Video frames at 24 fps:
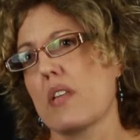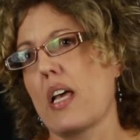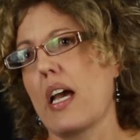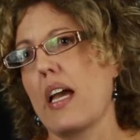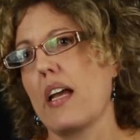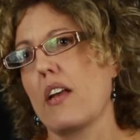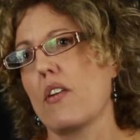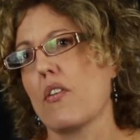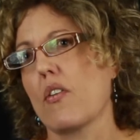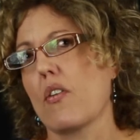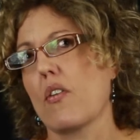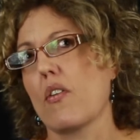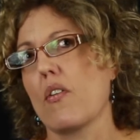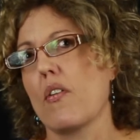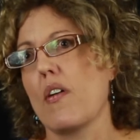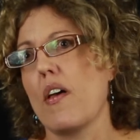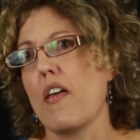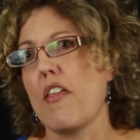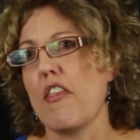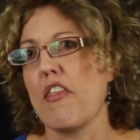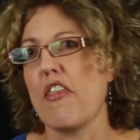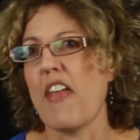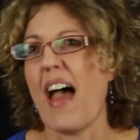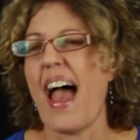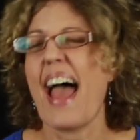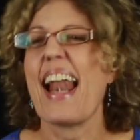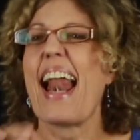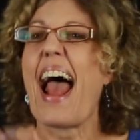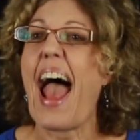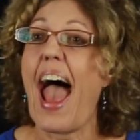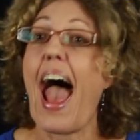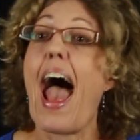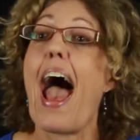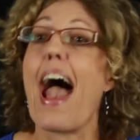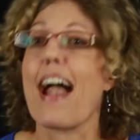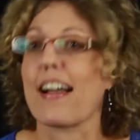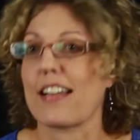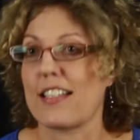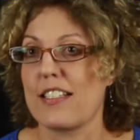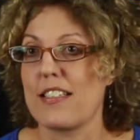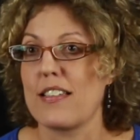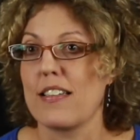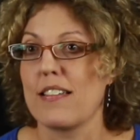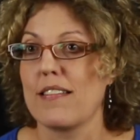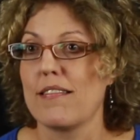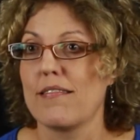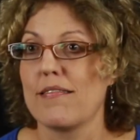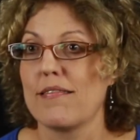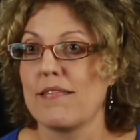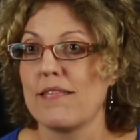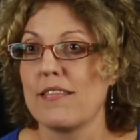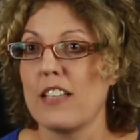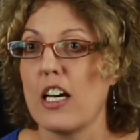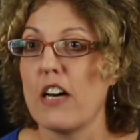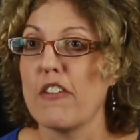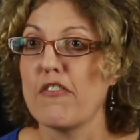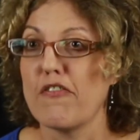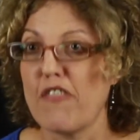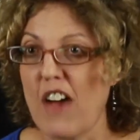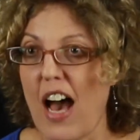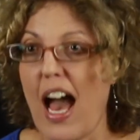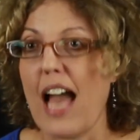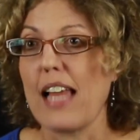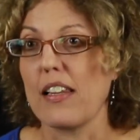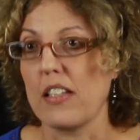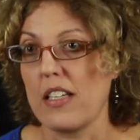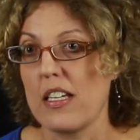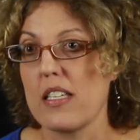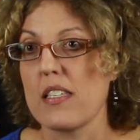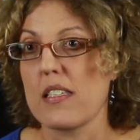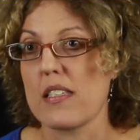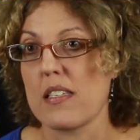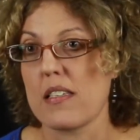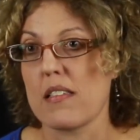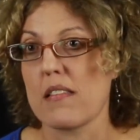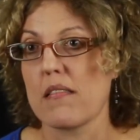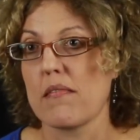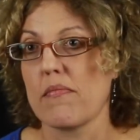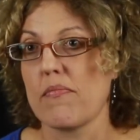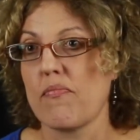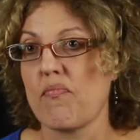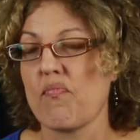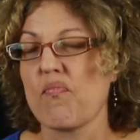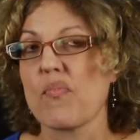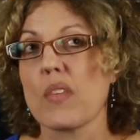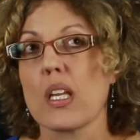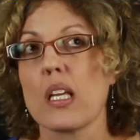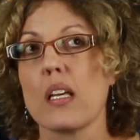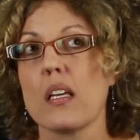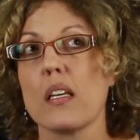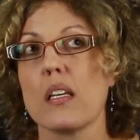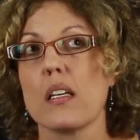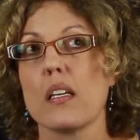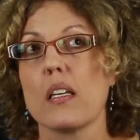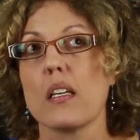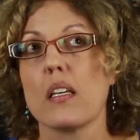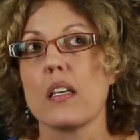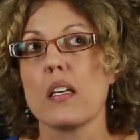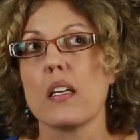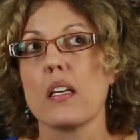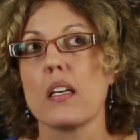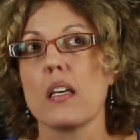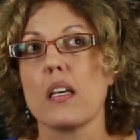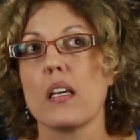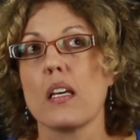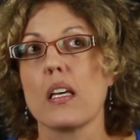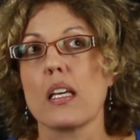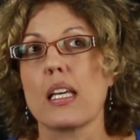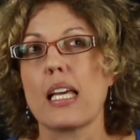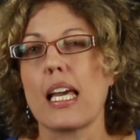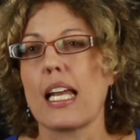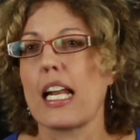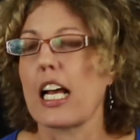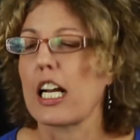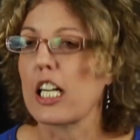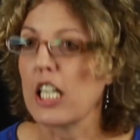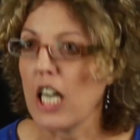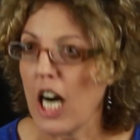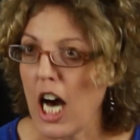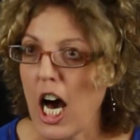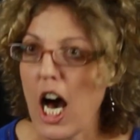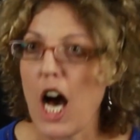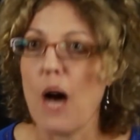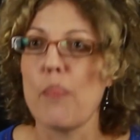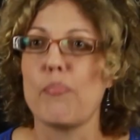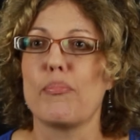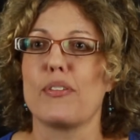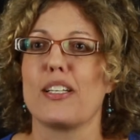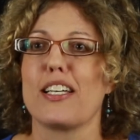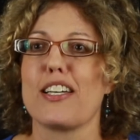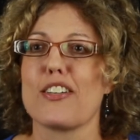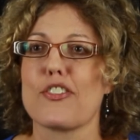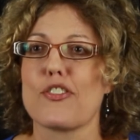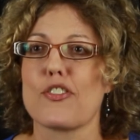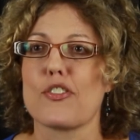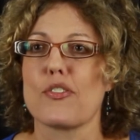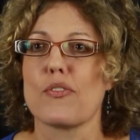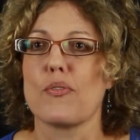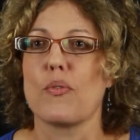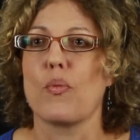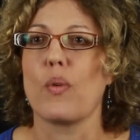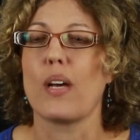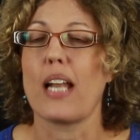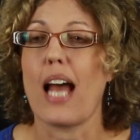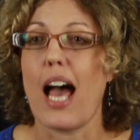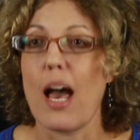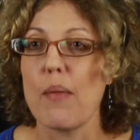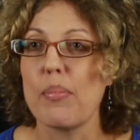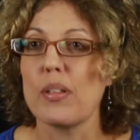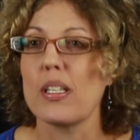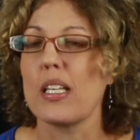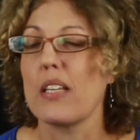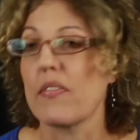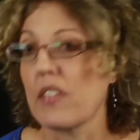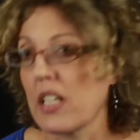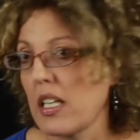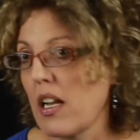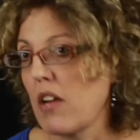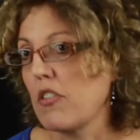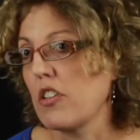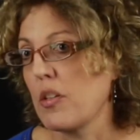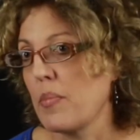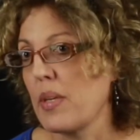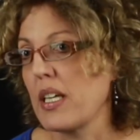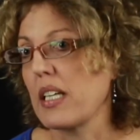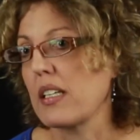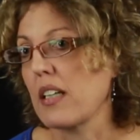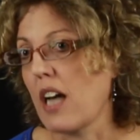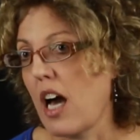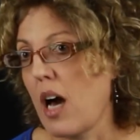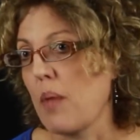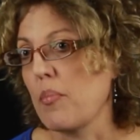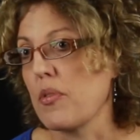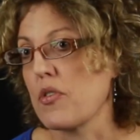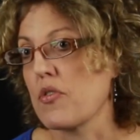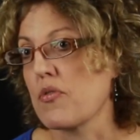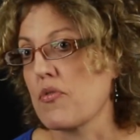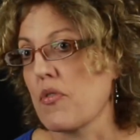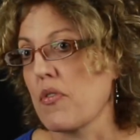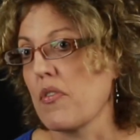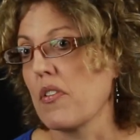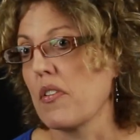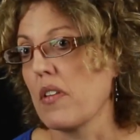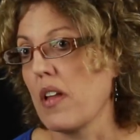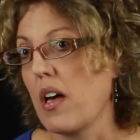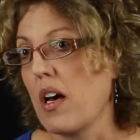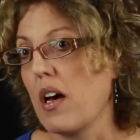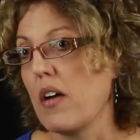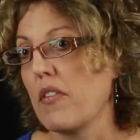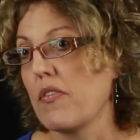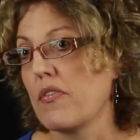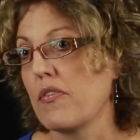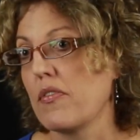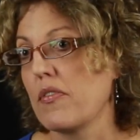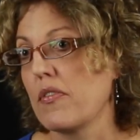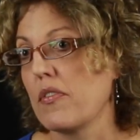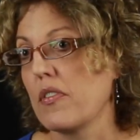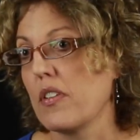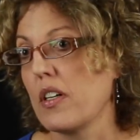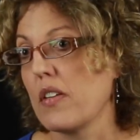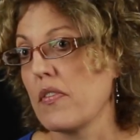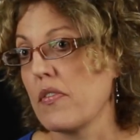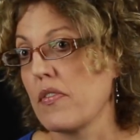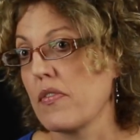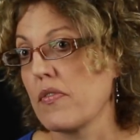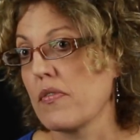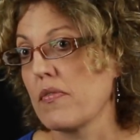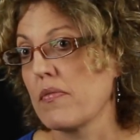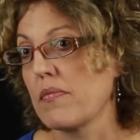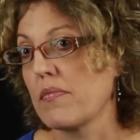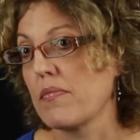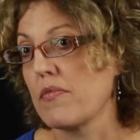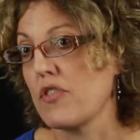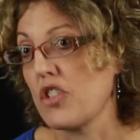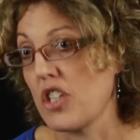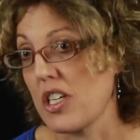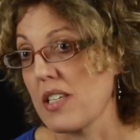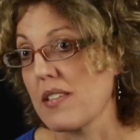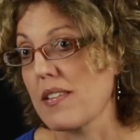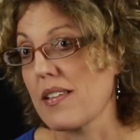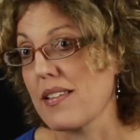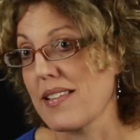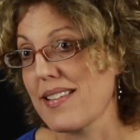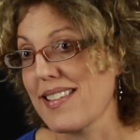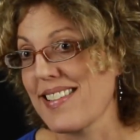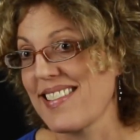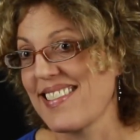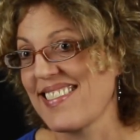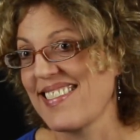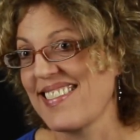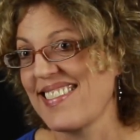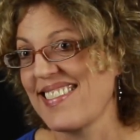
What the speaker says: later, that act of violence can accomplish what I believe can only be accomplished through the love of Jesus